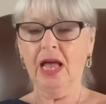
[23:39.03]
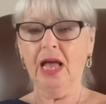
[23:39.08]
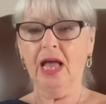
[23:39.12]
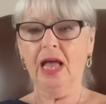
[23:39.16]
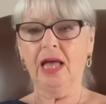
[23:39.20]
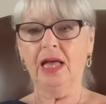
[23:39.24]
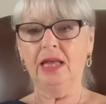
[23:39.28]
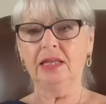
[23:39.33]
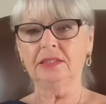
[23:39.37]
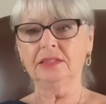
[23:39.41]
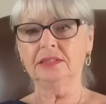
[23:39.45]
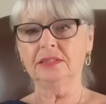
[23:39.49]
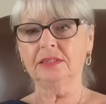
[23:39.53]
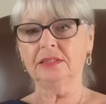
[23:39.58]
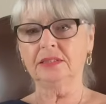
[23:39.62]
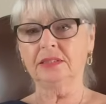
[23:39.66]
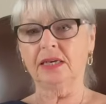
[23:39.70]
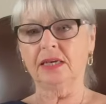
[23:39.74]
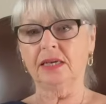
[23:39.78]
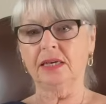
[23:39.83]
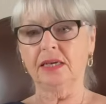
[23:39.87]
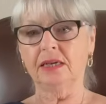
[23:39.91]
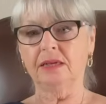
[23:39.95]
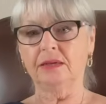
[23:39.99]
And
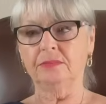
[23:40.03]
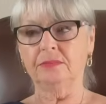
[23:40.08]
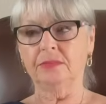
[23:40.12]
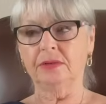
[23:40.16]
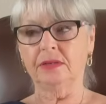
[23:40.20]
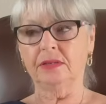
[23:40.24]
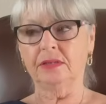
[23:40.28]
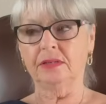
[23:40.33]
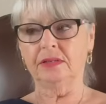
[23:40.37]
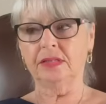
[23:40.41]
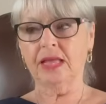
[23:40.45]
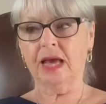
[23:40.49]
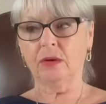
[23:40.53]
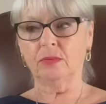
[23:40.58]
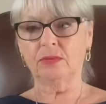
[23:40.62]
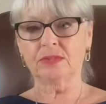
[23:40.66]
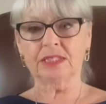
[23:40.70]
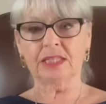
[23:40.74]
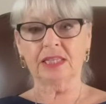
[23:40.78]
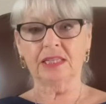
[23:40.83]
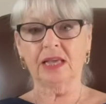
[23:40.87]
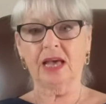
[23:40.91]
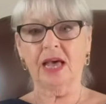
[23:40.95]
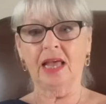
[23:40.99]
that
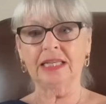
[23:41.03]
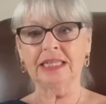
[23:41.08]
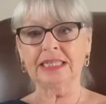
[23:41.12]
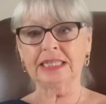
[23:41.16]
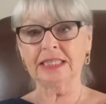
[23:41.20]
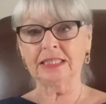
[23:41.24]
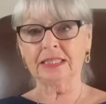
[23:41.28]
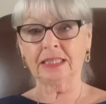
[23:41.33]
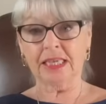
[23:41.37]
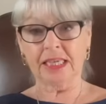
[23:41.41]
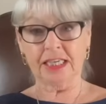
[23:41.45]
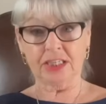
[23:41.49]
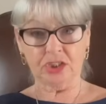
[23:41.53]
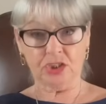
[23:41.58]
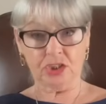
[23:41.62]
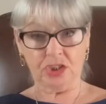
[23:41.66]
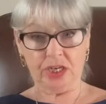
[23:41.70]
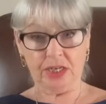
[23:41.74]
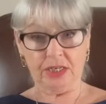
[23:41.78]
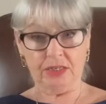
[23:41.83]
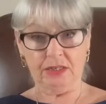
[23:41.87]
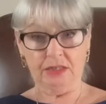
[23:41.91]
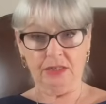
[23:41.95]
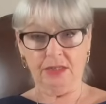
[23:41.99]
was a little
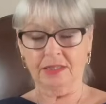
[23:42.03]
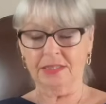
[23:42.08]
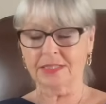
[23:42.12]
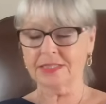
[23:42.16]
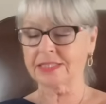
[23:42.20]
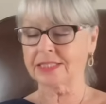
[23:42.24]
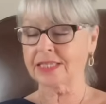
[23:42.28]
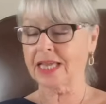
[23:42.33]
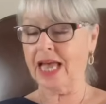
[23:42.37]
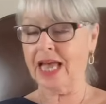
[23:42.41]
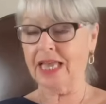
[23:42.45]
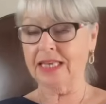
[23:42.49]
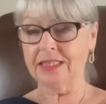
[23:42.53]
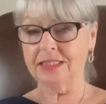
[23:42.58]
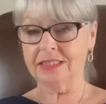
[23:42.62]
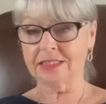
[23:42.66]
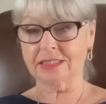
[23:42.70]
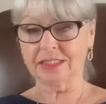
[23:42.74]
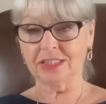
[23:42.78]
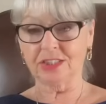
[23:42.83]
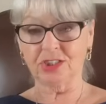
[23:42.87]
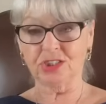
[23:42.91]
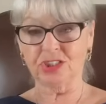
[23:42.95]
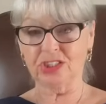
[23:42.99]
kitchen, the tiniest
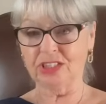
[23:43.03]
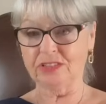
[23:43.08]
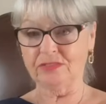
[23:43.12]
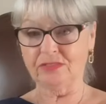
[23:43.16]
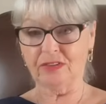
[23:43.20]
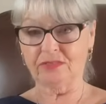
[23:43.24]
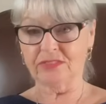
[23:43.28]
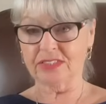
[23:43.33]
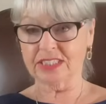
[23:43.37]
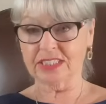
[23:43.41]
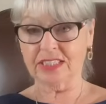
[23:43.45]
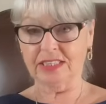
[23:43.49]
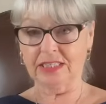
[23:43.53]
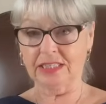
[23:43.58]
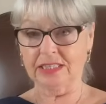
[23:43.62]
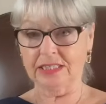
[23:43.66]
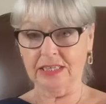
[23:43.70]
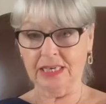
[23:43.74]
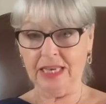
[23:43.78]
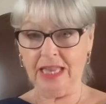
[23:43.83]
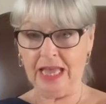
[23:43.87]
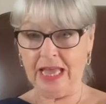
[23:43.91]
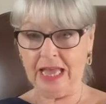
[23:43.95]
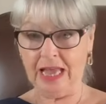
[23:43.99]
kitchen you've ever seen in
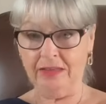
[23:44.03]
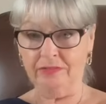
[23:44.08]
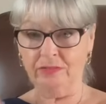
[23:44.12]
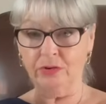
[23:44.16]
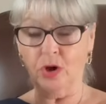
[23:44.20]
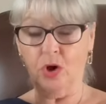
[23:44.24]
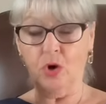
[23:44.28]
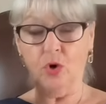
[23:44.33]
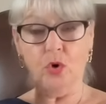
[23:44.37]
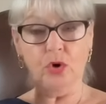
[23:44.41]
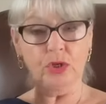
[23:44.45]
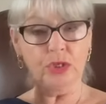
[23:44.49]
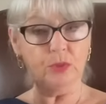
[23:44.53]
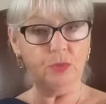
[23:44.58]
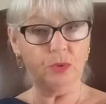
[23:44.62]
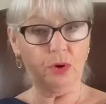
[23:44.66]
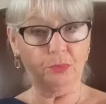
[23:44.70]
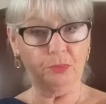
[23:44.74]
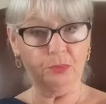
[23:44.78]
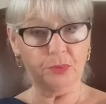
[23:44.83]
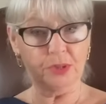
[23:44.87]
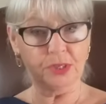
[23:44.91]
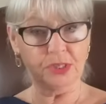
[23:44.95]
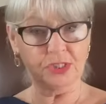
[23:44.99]
your life. Only
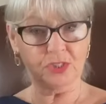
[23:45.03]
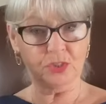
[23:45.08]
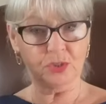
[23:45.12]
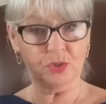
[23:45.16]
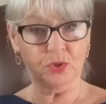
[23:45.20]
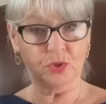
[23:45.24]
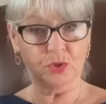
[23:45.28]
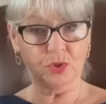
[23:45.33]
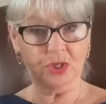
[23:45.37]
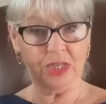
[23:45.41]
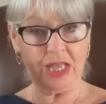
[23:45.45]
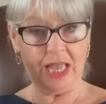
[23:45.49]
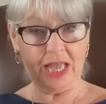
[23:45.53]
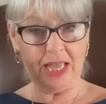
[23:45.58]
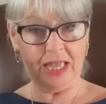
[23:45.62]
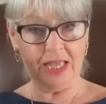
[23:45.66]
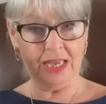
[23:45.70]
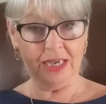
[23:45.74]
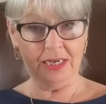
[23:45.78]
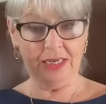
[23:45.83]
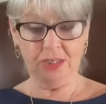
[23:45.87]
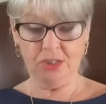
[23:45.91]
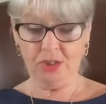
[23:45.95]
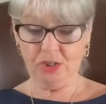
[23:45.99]
one person could get
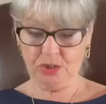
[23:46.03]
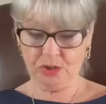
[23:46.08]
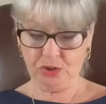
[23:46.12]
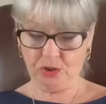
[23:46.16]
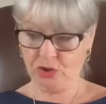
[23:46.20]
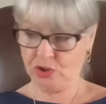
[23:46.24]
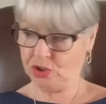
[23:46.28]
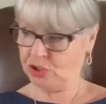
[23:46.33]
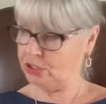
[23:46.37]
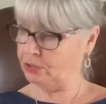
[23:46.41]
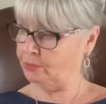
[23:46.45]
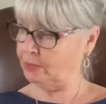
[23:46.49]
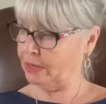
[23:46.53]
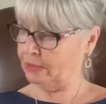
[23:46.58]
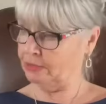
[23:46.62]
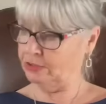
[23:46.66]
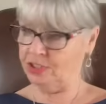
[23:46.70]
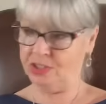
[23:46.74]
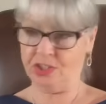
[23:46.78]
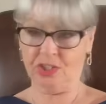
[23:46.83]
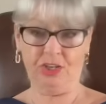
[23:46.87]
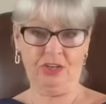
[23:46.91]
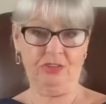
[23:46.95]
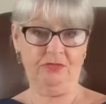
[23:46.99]
in and you could just about
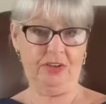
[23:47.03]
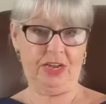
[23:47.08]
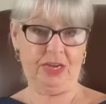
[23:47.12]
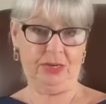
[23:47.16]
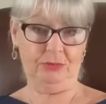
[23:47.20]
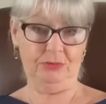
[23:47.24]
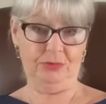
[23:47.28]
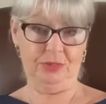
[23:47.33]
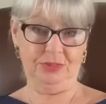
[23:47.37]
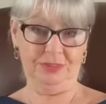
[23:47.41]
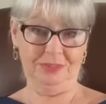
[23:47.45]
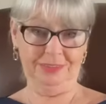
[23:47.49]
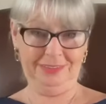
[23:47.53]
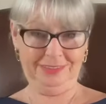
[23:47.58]
turn around.